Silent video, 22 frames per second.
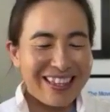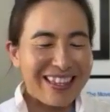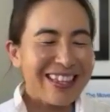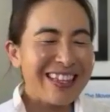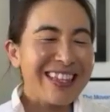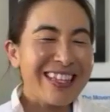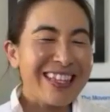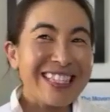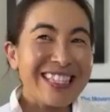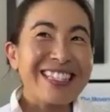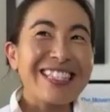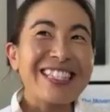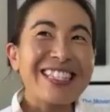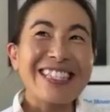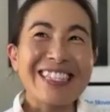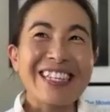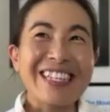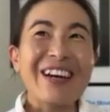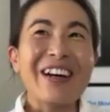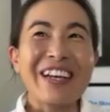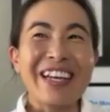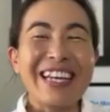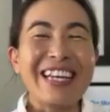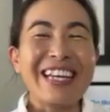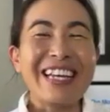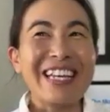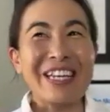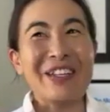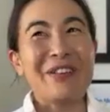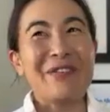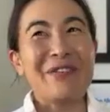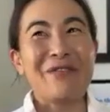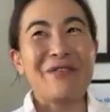this is
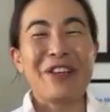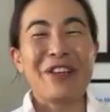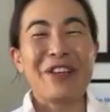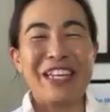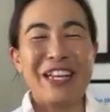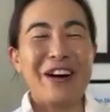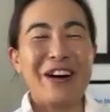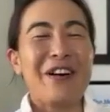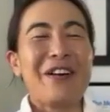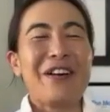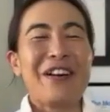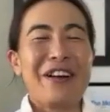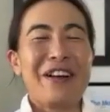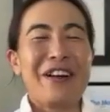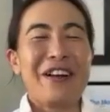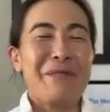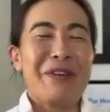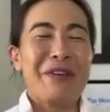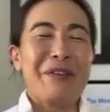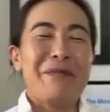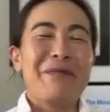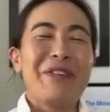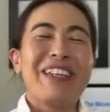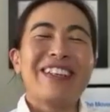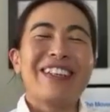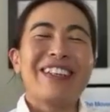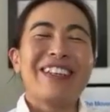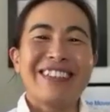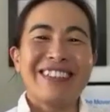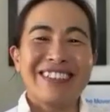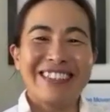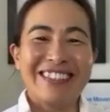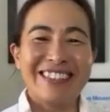hitting really hard on me
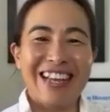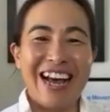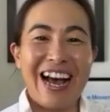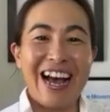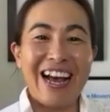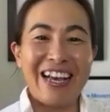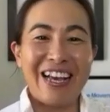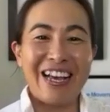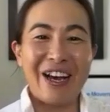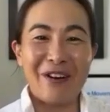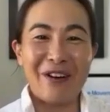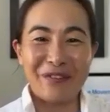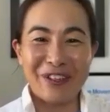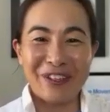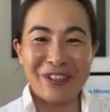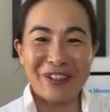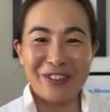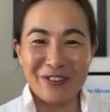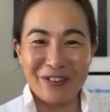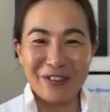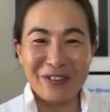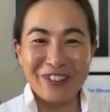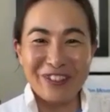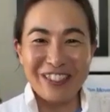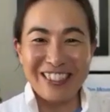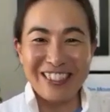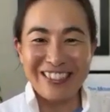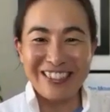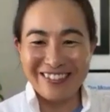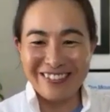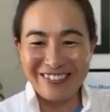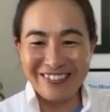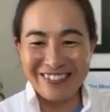because I have control
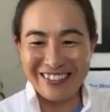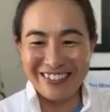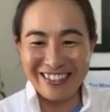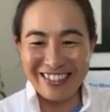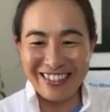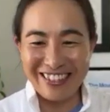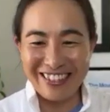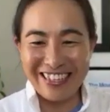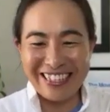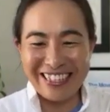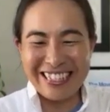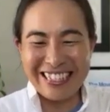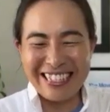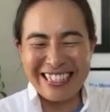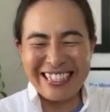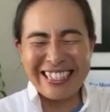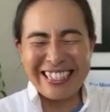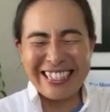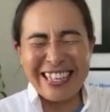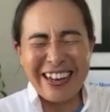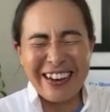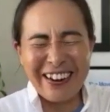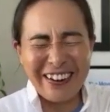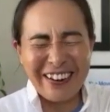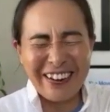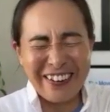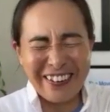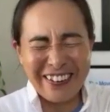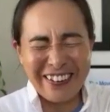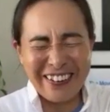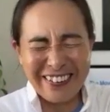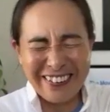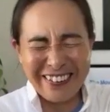issues. And
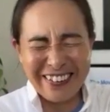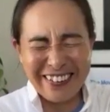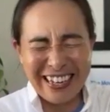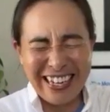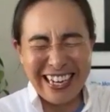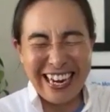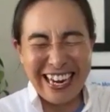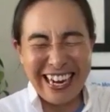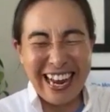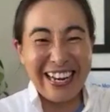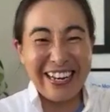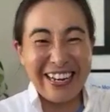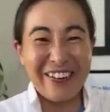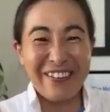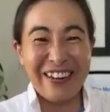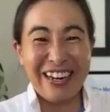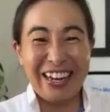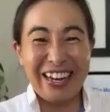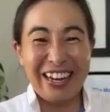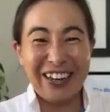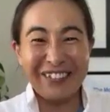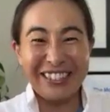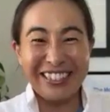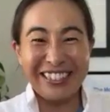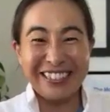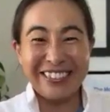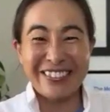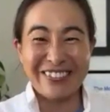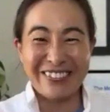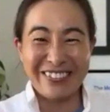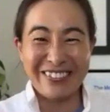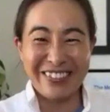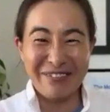so when I don't have
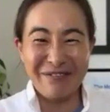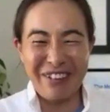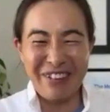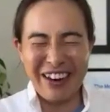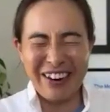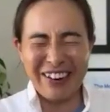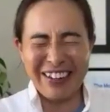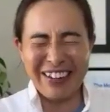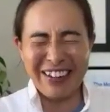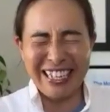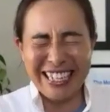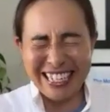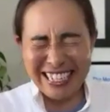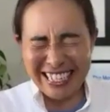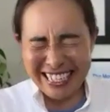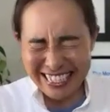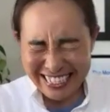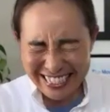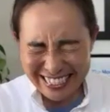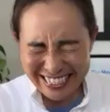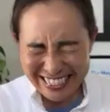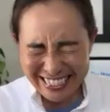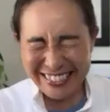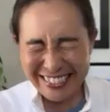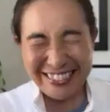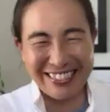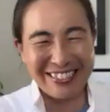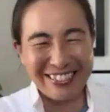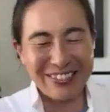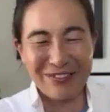children, Mary, just